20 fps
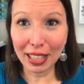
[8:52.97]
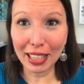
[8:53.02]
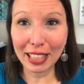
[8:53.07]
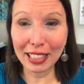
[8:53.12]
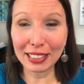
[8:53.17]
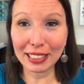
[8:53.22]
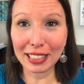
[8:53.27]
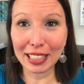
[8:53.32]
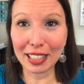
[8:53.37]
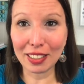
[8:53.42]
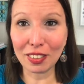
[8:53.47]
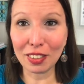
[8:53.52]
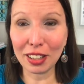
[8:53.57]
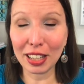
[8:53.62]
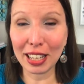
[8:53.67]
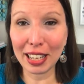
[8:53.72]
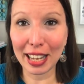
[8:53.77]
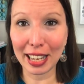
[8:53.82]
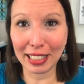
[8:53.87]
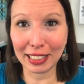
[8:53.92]
Until
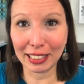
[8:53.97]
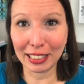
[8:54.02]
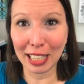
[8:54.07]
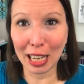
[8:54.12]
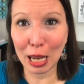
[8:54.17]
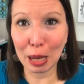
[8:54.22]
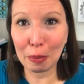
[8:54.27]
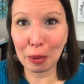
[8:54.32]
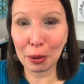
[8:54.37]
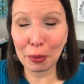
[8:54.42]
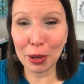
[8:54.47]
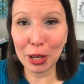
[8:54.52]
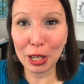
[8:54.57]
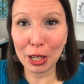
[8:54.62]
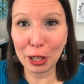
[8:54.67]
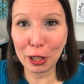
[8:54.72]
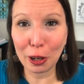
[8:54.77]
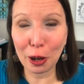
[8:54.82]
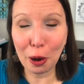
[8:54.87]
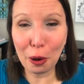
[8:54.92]
the next time, I want you
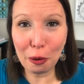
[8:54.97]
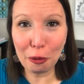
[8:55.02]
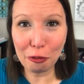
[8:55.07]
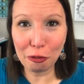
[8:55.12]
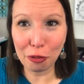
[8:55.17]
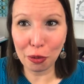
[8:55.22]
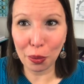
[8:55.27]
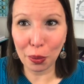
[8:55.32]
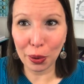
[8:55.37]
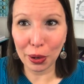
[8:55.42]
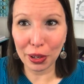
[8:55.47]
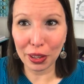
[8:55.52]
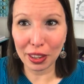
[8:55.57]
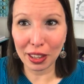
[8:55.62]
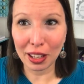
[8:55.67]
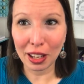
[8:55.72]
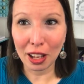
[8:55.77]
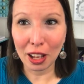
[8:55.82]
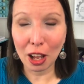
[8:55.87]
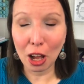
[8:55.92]
to go
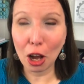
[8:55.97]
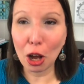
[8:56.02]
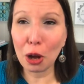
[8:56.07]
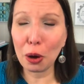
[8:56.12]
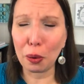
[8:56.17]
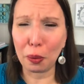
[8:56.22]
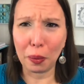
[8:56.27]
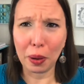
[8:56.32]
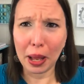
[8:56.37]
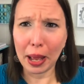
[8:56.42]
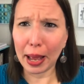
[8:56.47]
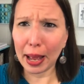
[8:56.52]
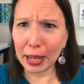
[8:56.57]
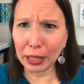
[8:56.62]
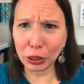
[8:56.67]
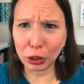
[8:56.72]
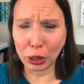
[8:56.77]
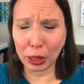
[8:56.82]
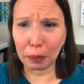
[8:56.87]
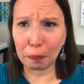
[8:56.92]
forth. Oh,
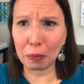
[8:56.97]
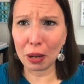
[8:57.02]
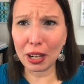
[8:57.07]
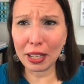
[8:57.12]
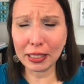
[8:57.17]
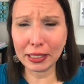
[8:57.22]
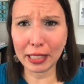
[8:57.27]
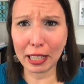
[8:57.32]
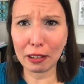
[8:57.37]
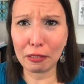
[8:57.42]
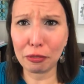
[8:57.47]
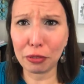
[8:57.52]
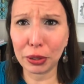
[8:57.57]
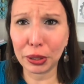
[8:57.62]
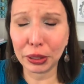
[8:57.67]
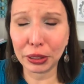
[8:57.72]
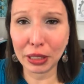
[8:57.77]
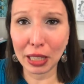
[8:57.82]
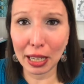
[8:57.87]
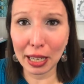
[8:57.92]
actually, pause that
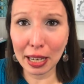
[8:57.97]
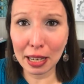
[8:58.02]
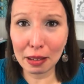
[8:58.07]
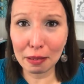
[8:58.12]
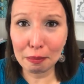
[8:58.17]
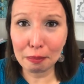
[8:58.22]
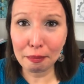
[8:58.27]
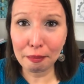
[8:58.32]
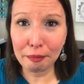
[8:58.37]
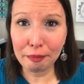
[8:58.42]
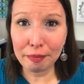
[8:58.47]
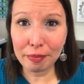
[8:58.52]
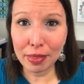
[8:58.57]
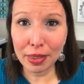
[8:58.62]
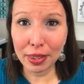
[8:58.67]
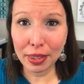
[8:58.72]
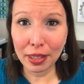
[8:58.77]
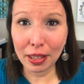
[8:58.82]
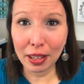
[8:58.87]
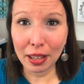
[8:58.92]
for a second.
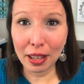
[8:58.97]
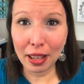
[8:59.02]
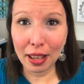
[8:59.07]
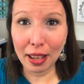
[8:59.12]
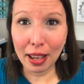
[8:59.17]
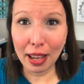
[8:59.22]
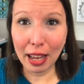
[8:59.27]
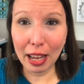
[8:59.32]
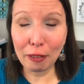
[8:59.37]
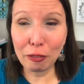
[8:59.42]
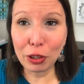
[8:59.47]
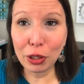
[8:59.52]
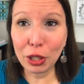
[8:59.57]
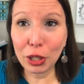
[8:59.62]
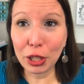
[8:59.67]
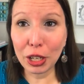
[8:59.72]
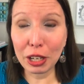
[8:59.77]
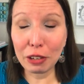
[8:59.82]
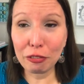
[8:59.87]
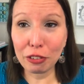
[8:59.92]
If you're
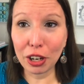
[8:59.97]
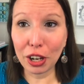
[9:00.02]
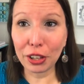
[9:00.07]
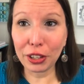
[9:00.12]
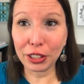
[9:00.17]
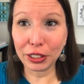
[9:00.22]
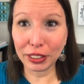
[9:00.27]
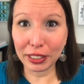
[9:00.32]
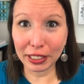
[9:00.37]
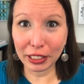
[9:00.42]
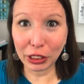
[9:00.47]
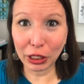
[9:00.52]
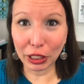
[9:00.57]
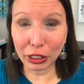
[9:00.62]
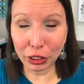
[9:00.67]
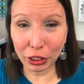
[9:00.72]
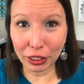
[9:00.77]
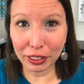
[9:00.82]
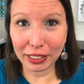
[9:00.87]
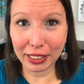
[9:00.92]
looking for other
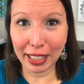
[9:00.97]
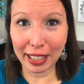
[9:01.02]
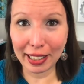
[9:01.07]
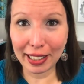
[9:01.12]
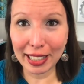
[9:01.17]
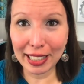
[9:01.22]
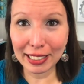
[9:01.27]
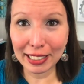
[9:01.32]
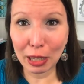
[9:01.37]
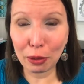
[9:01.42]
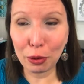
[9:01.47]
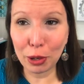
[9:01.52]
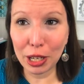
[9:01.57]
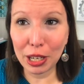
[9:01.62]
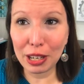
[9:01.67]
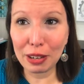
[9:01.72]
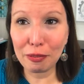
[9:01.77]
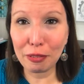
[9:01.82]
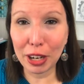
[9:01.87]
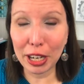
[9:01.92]
suggestions like these, I want
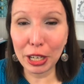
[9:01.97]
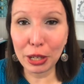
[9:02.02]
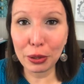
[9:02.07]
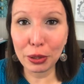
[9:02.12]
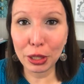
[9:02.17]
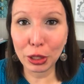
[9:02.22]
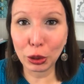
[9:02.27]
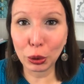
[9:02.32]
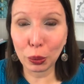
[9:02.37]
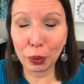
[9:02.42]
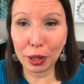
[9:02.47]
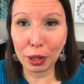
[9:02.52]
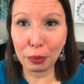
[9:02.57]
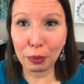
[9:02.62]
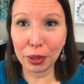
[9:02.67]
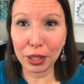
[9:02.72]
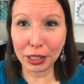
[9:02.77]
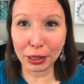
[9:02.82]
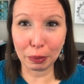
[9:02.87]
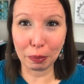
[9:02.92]
to invite you to join the
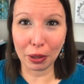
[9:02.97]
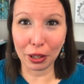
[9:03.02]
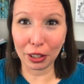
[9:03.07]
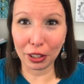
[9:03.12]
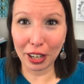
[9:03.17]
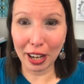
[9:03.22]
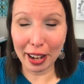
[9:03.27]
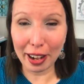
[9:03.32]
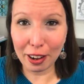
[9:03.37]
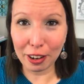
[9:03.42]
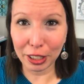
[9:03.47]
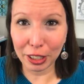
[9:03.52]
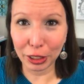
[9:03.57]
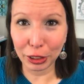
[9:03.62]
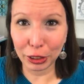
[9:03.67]
Work Smarter, Not Harder